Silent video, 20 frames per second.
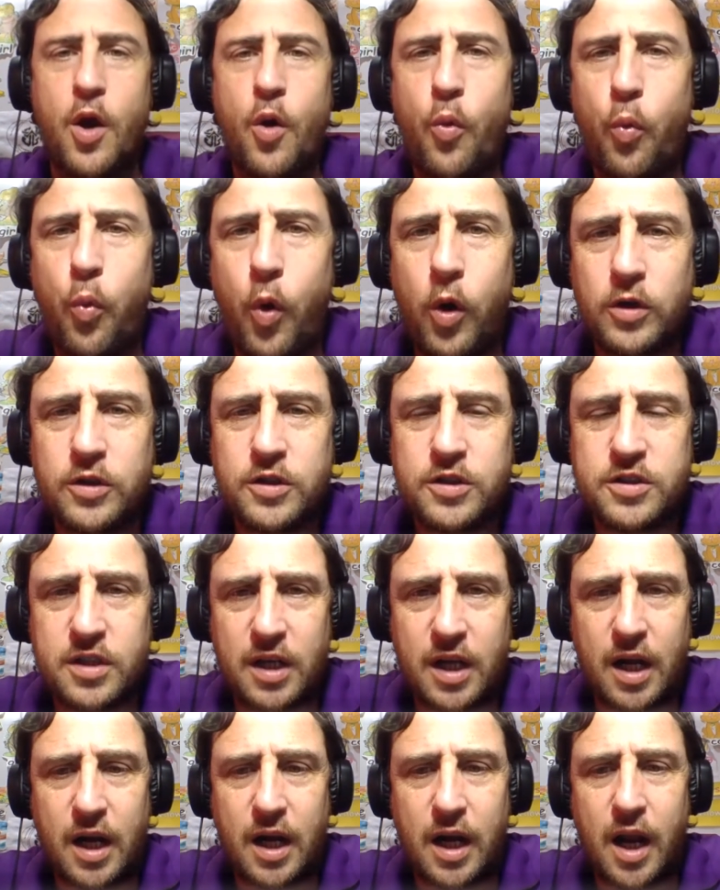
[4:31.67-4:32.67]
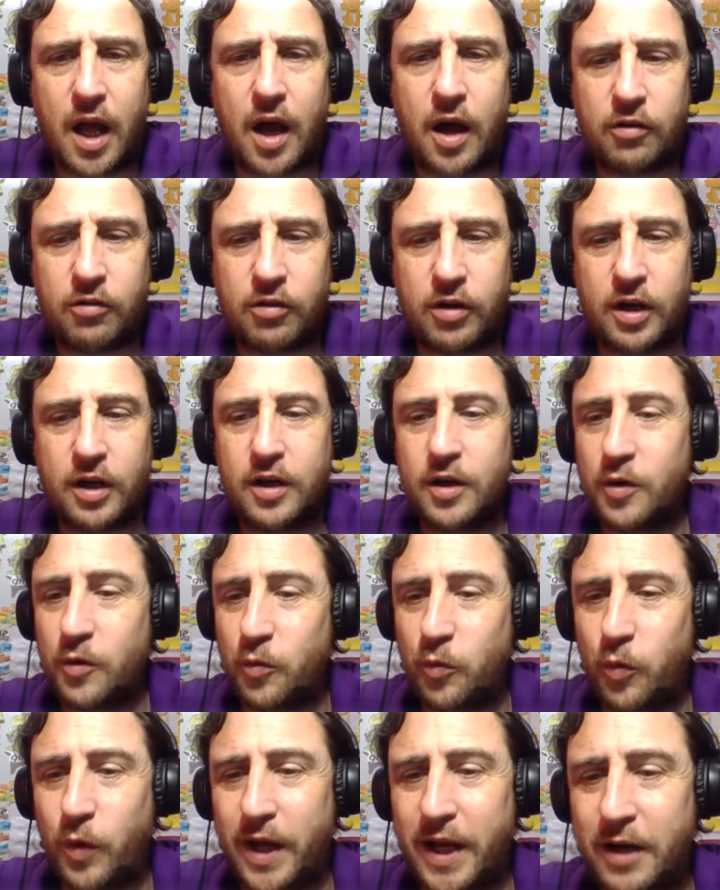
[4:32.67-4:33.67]
What's Clara
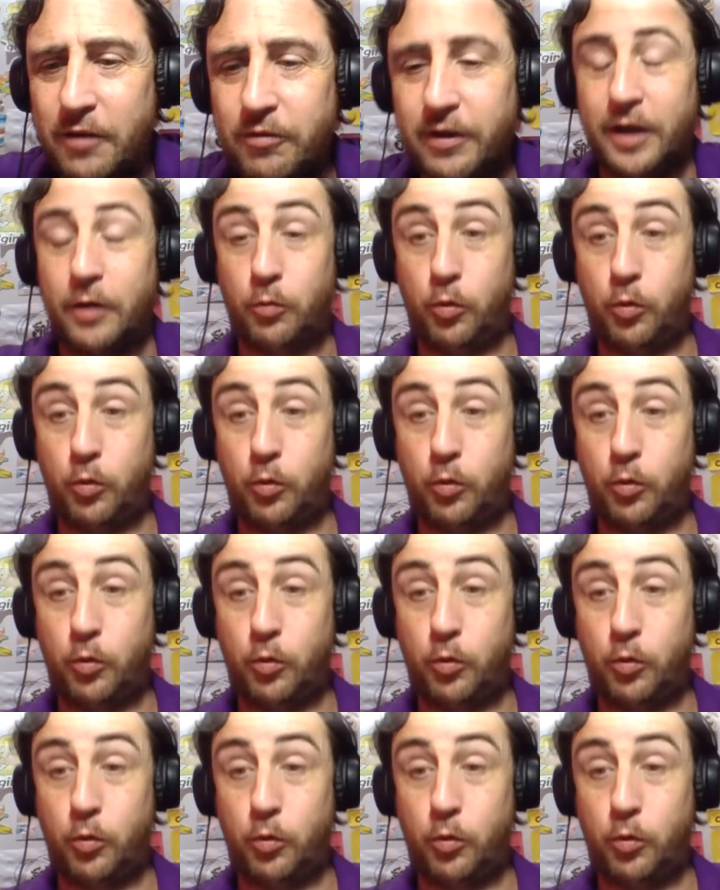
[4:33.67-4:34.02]
wearing?